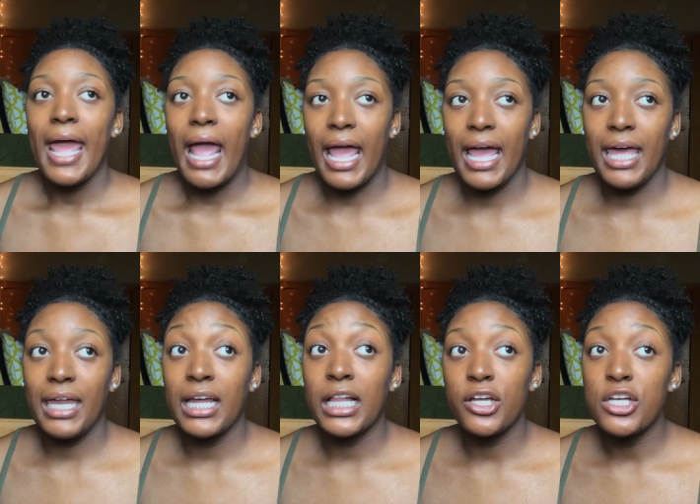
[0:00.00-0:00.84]

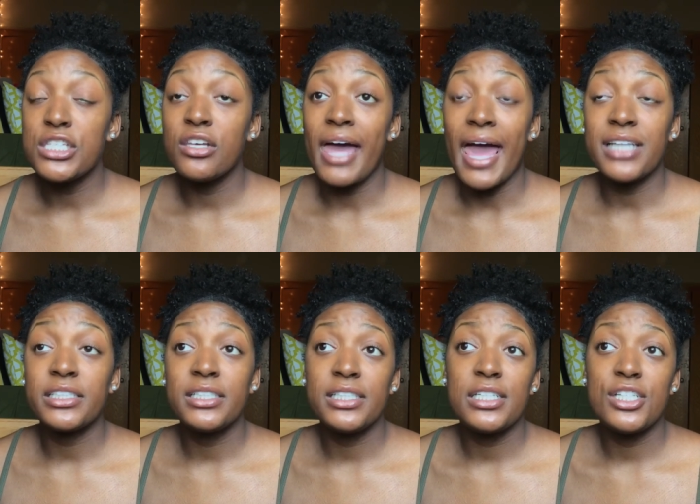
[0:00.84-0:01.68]
And Clearasil
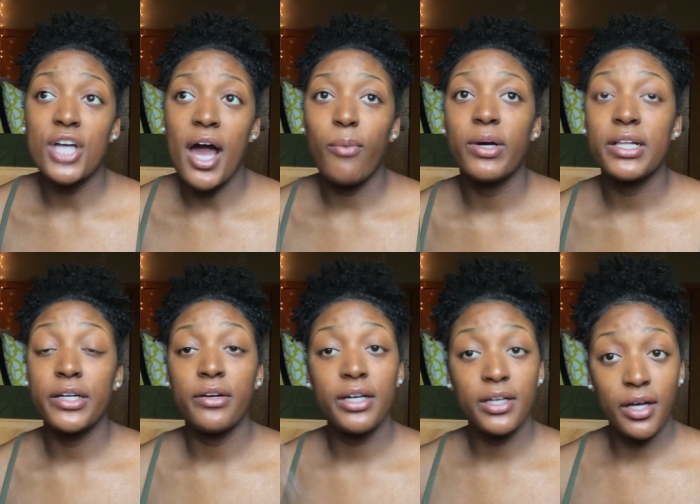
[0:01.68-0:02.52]
actually did the job with
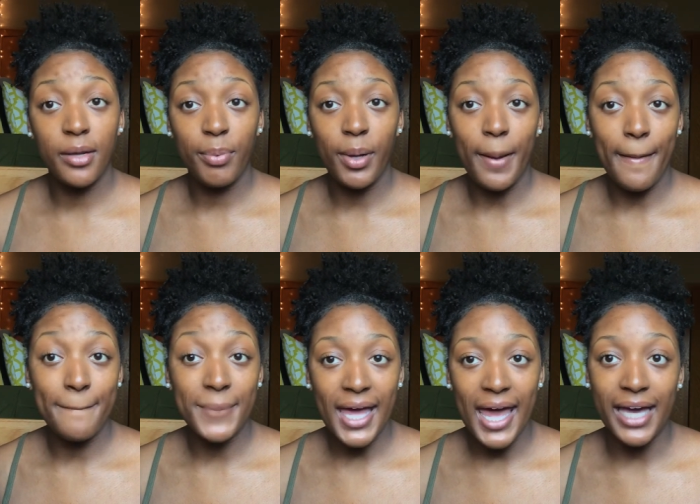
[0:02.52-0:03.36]
clearing up
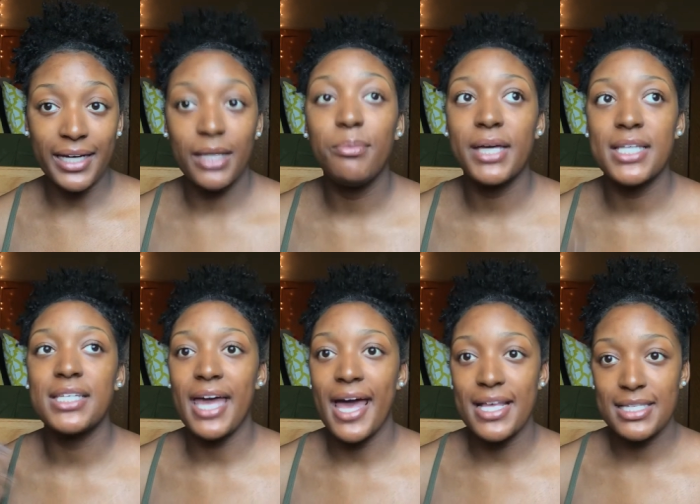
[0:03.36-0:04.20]
my acne because it
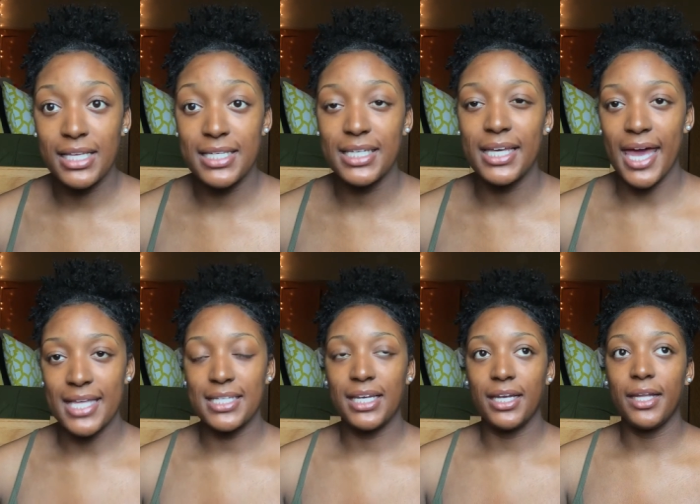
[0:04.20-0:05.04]
has salicylic
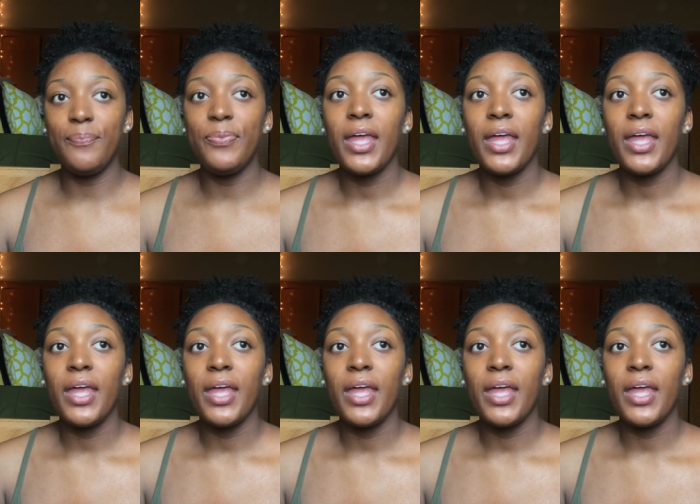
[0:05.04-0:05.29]
acid in it.